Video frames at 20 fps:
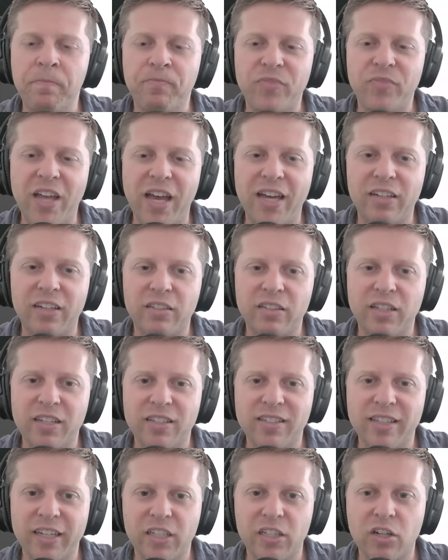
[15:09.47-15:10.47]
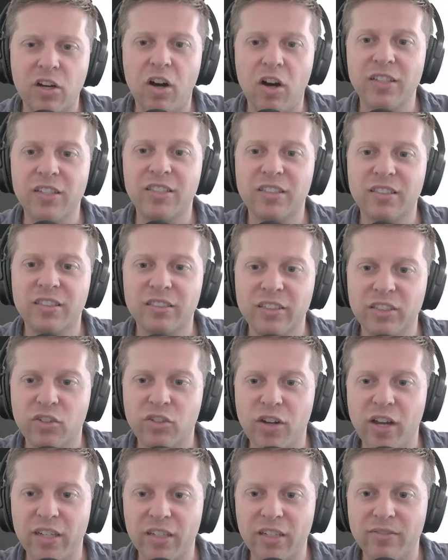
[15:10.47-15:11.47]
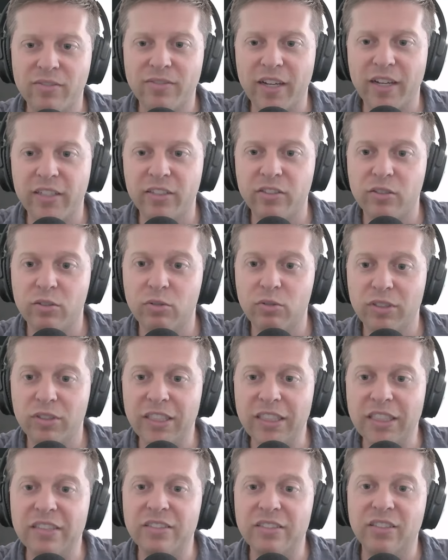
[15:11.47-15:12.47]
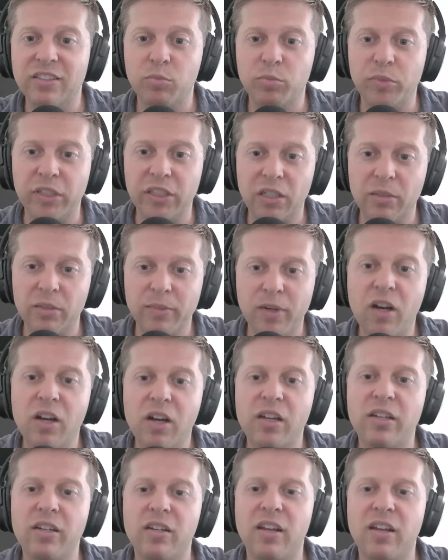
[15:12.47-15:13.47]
that it's like constantly trying to find new leads and bring them on,